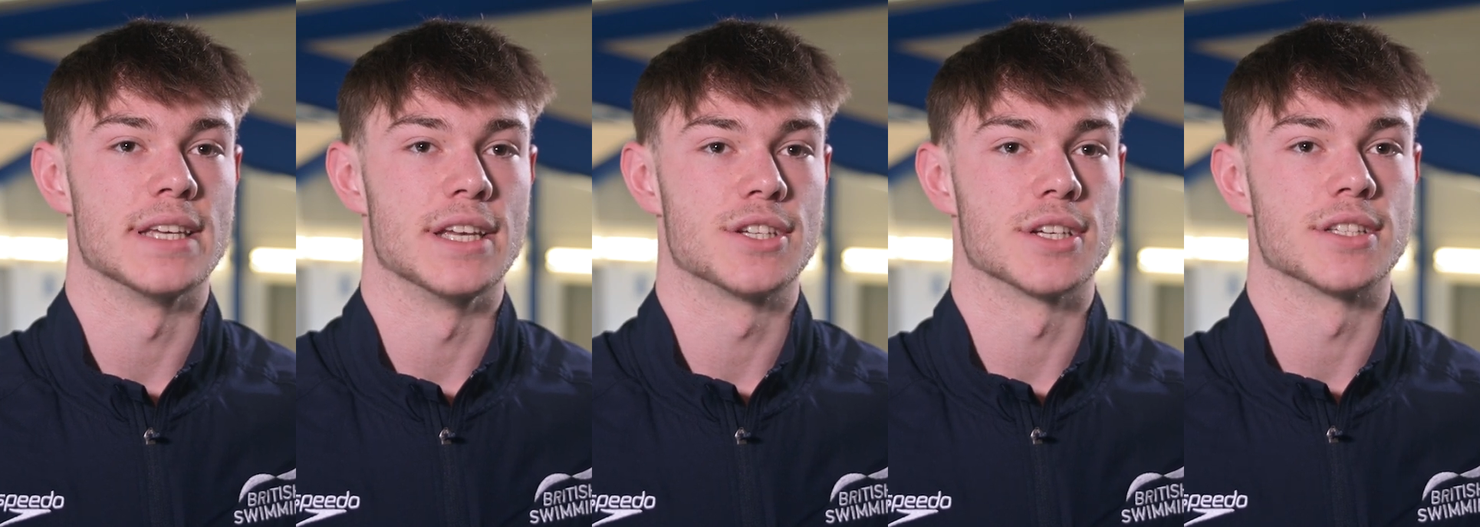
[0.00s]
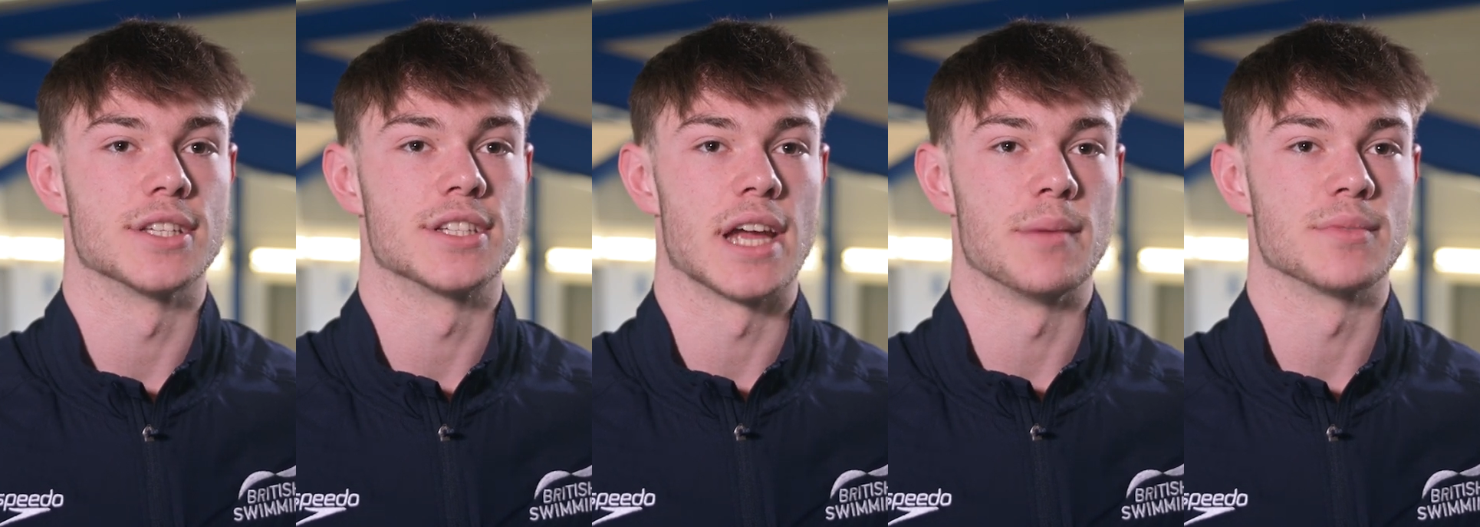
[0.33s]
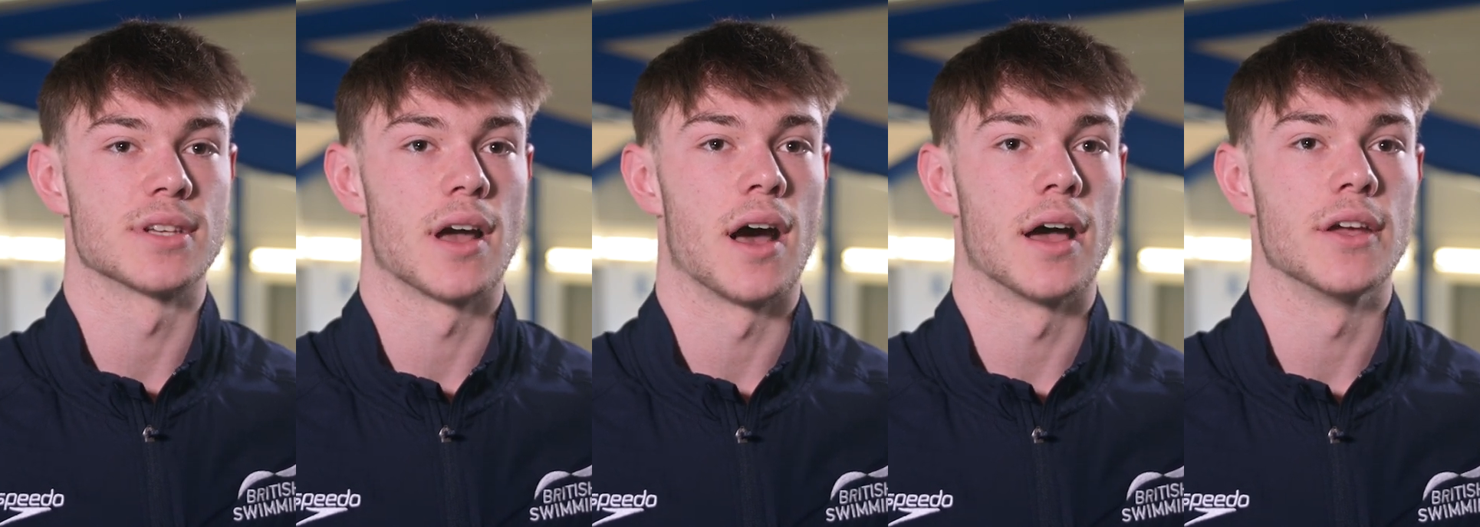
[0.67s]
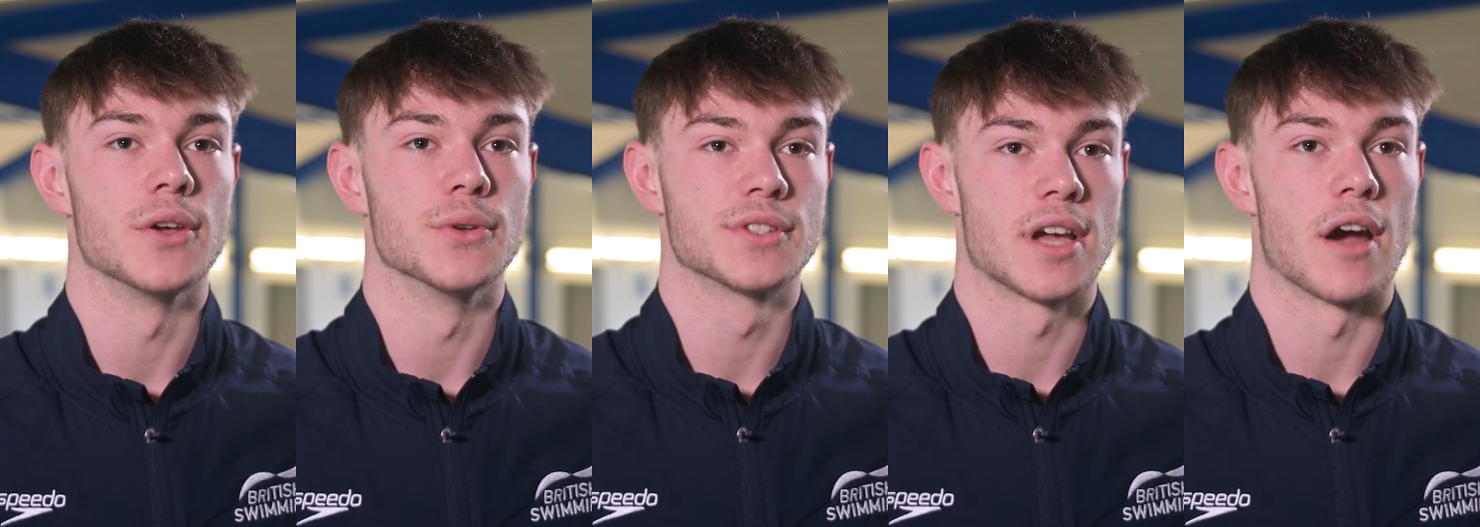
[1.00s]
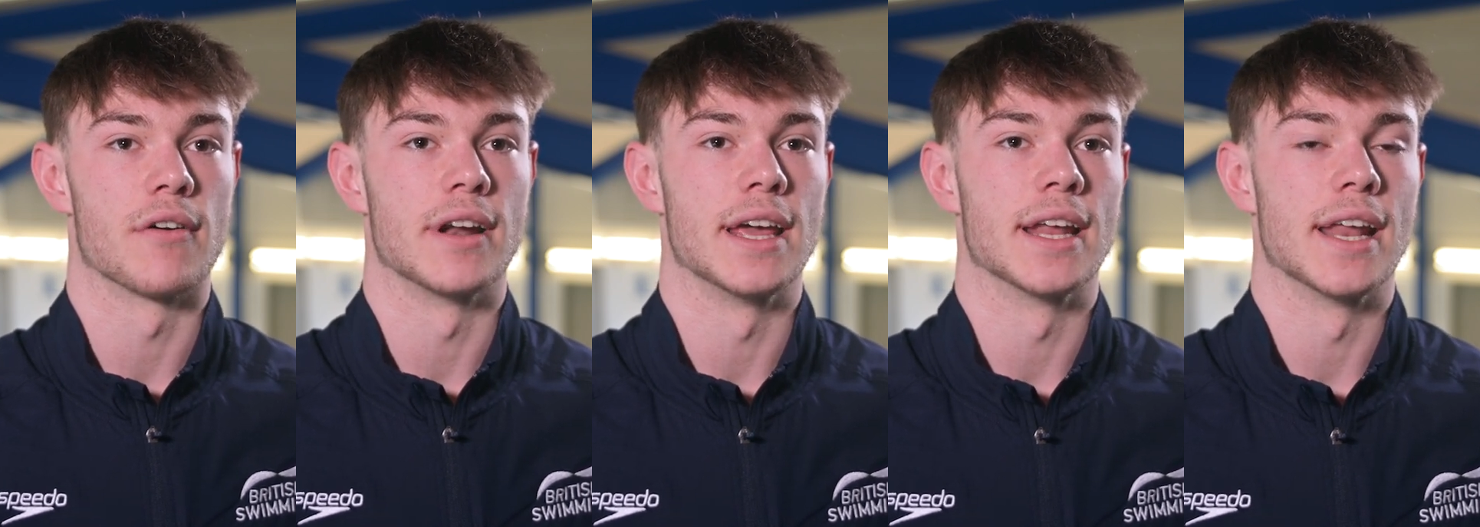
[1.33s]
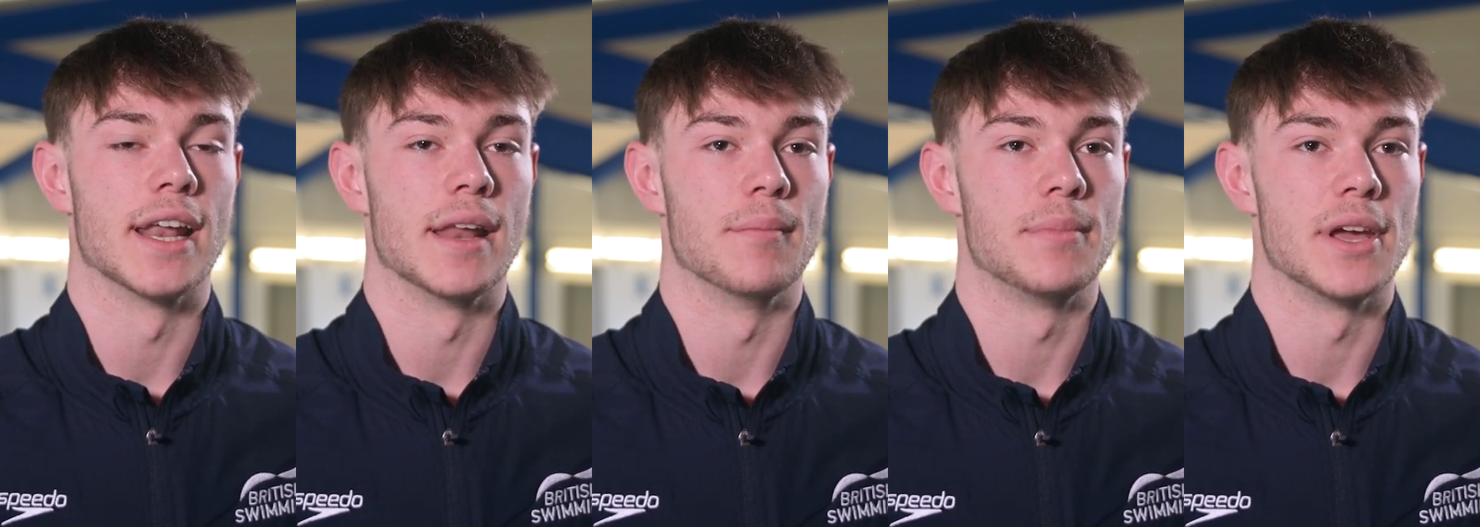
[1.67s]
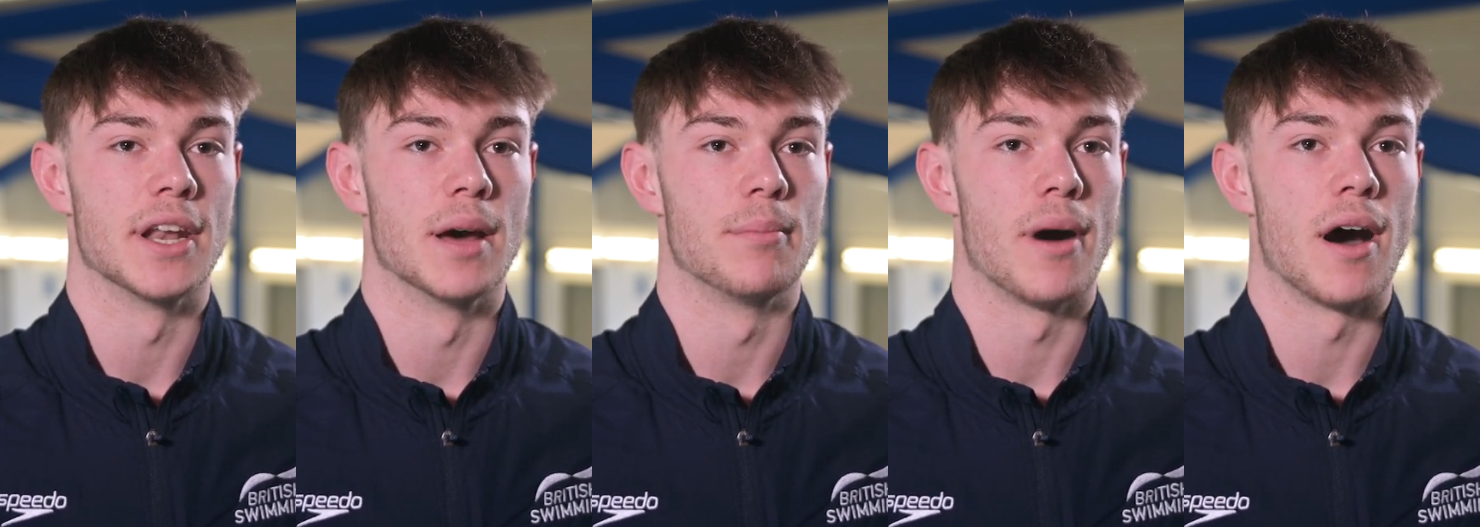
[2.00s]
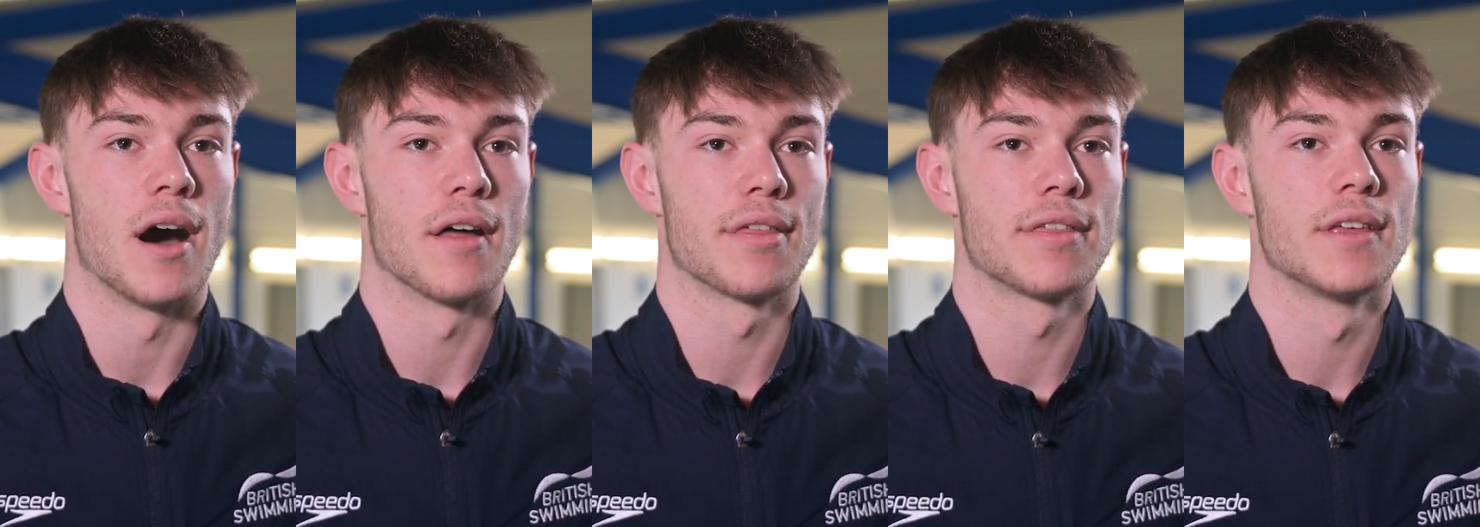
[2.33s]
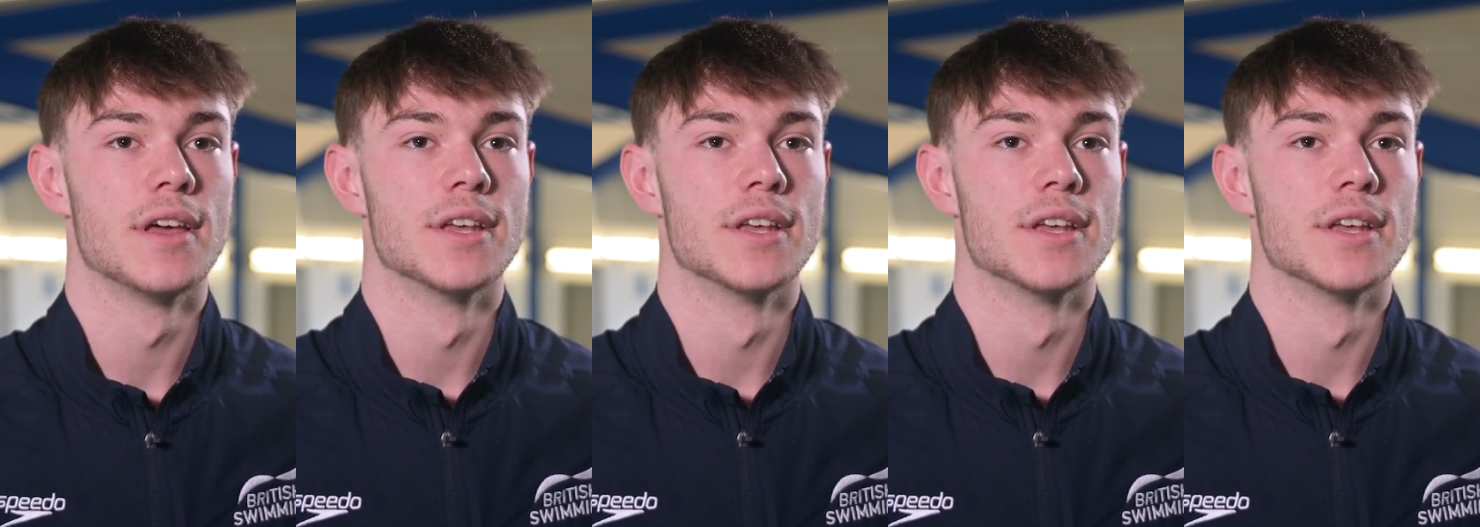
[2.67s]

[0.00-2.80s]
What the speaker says: teacher to James Guy, who's currently an Olympian at Bath.